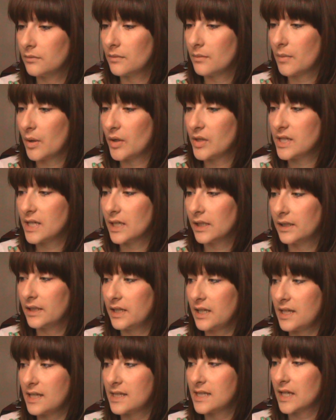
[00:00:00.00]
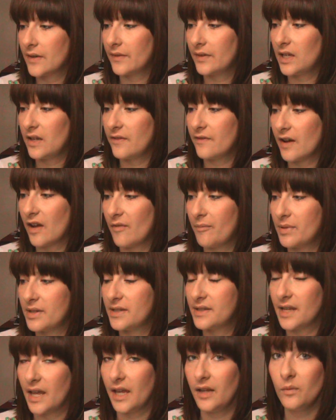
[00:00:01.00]
Motility is
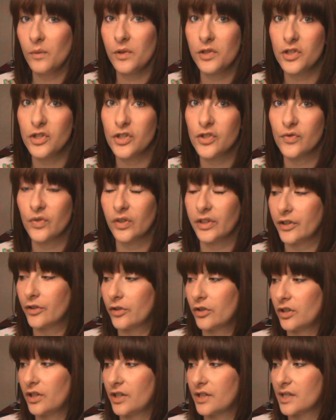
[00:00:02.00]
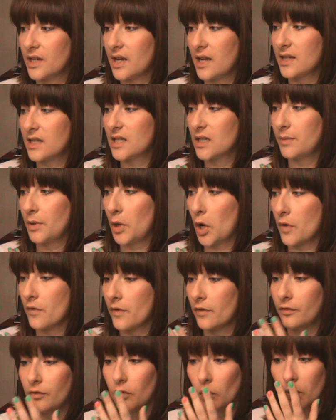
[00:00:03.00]
75%, which is really good because it needs to be
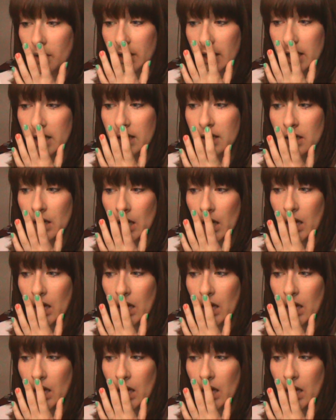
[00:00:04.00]
over 40.